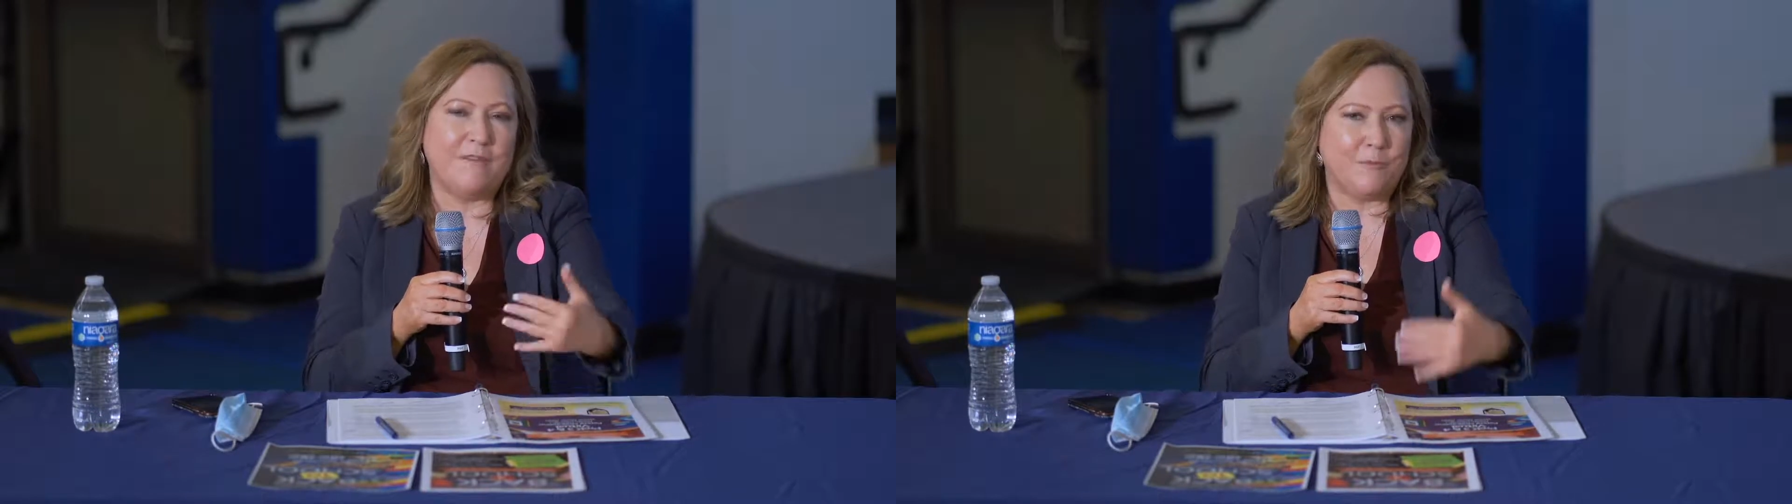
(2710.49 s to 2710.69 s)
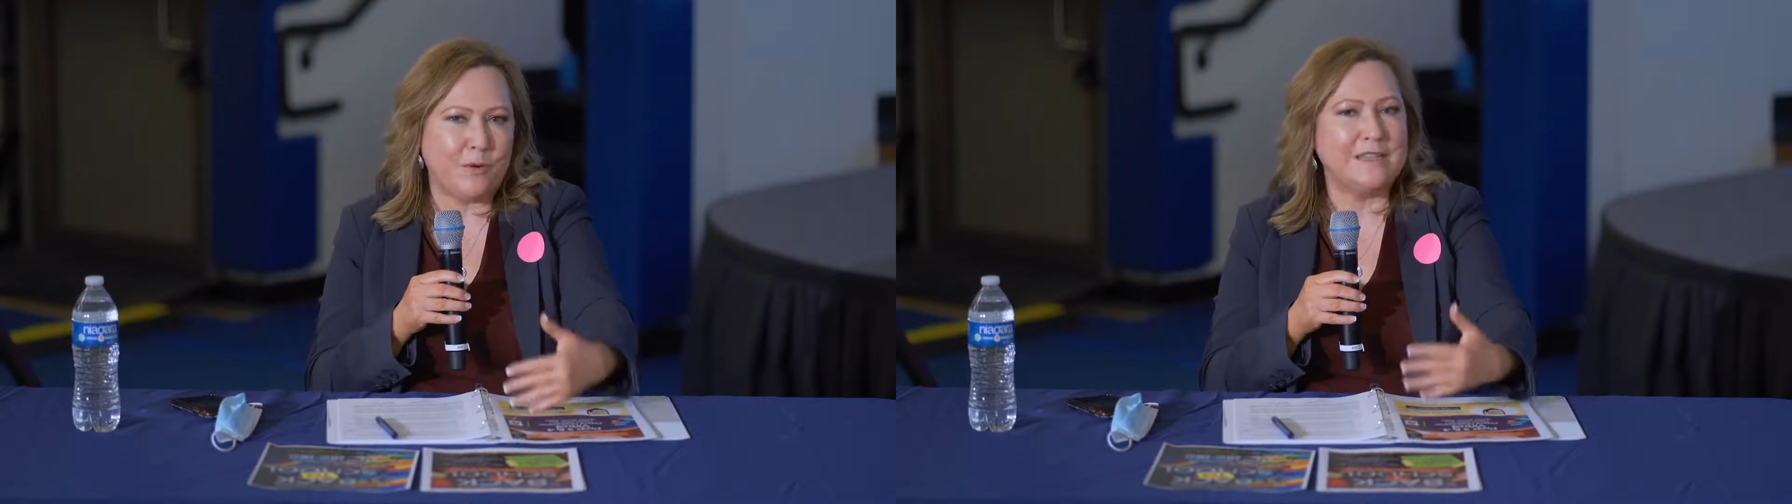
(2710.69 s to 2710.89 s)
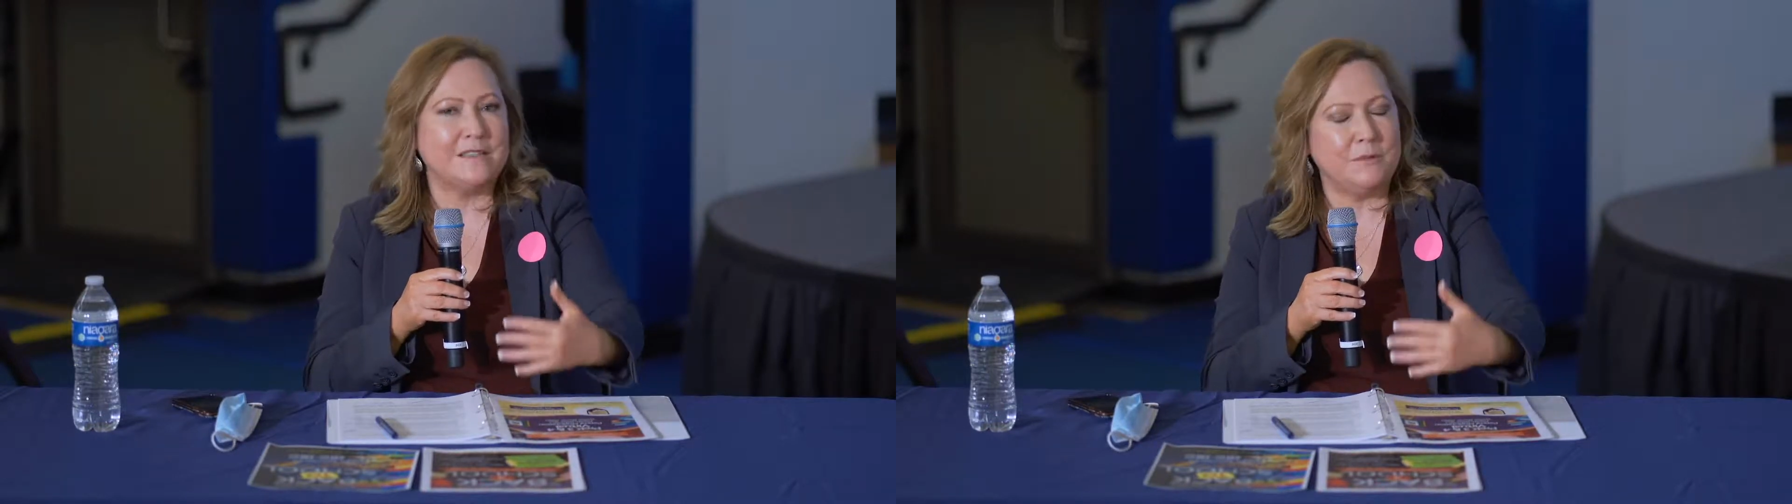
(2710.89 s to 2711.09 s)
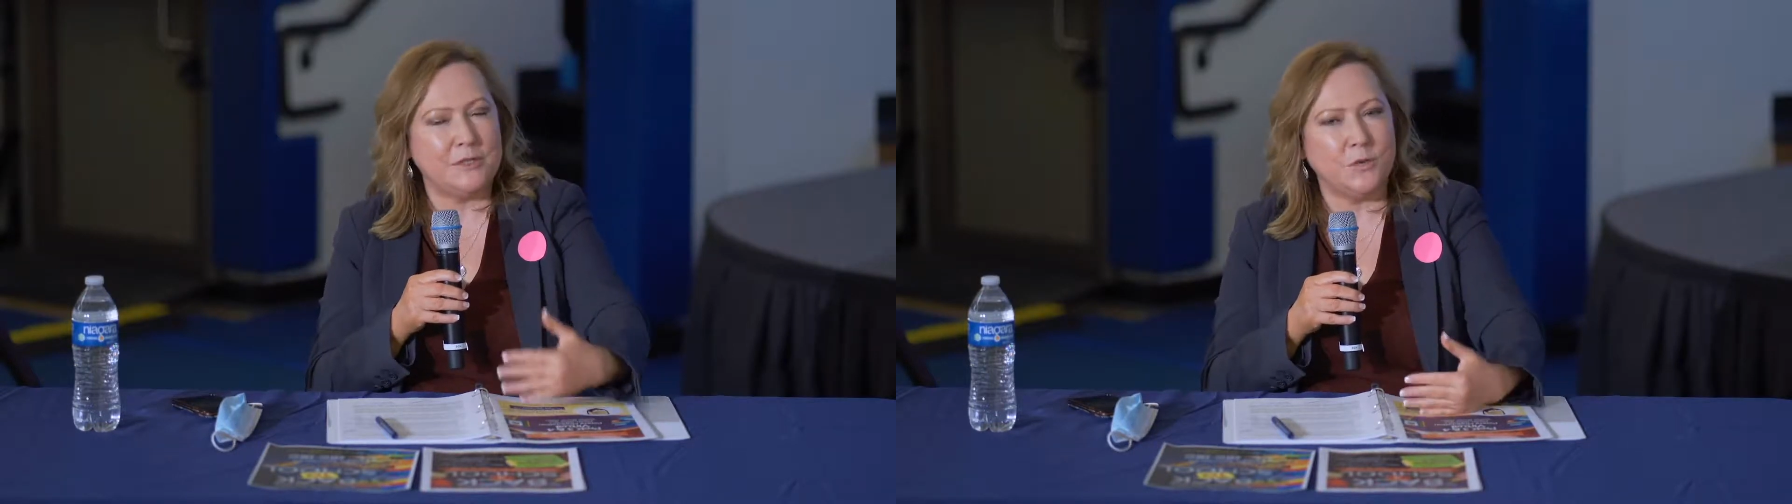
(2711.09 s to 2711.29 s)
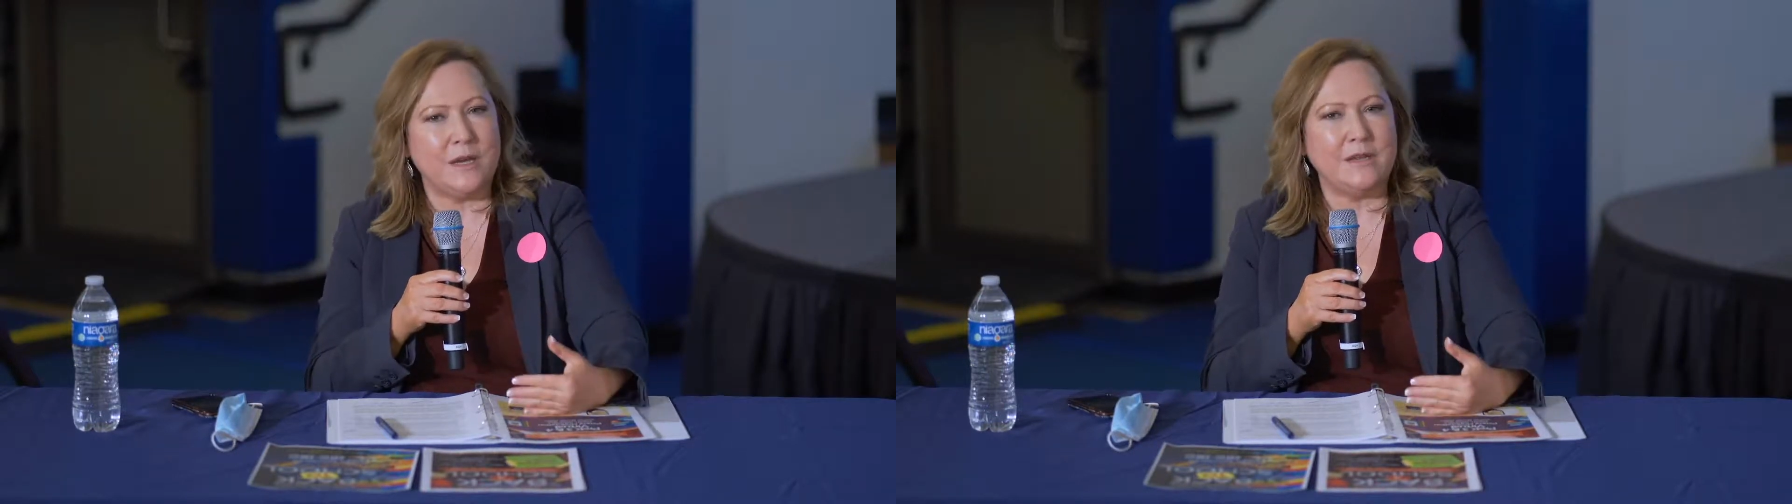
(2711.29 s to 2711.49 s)
have breaks in
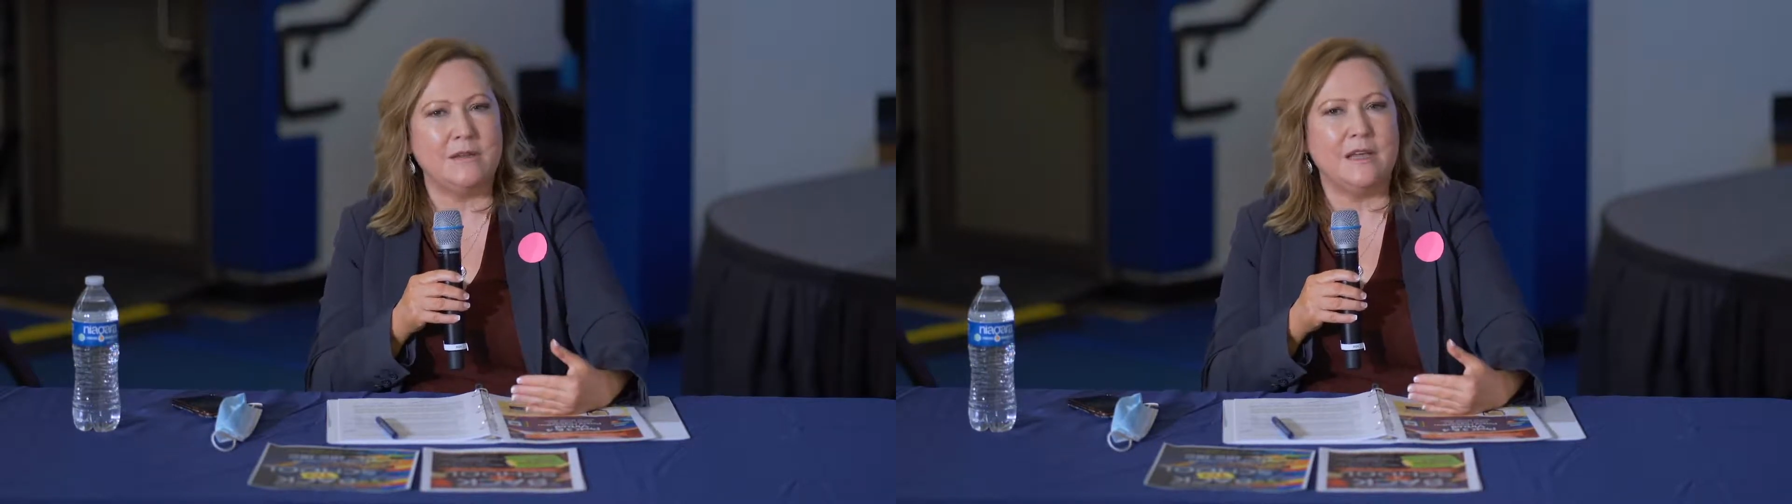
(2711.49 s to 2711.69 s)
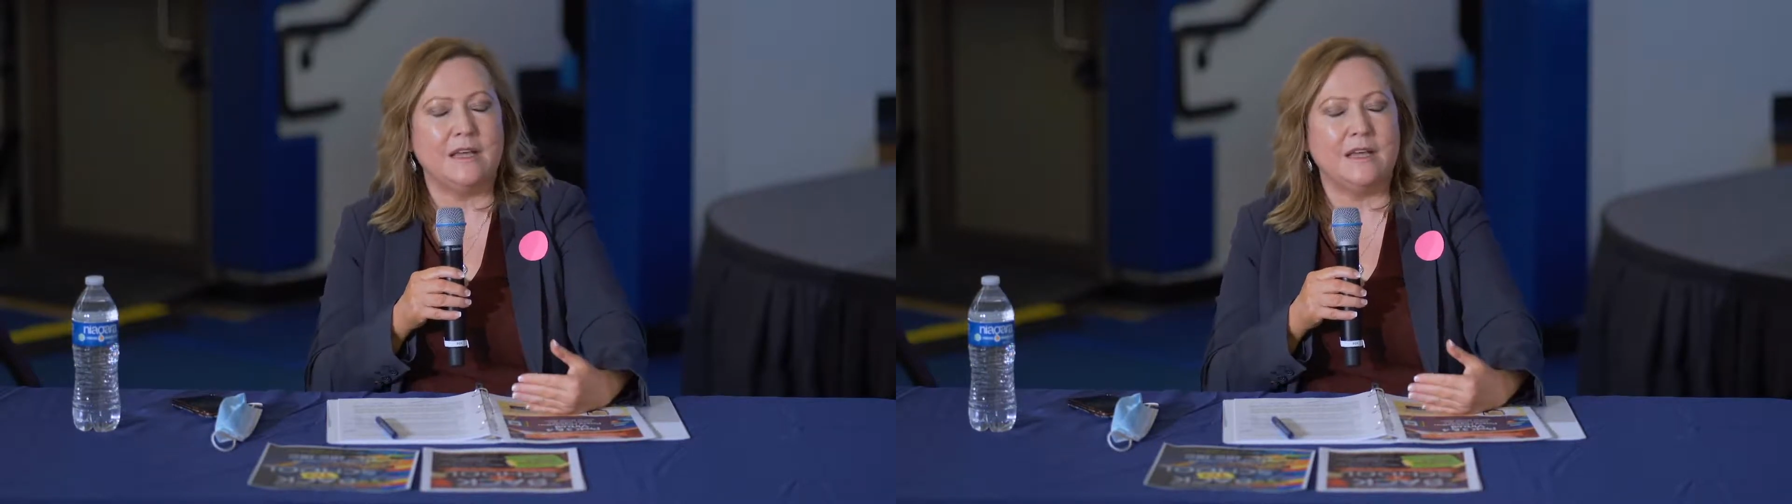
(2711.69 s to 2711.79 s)
between.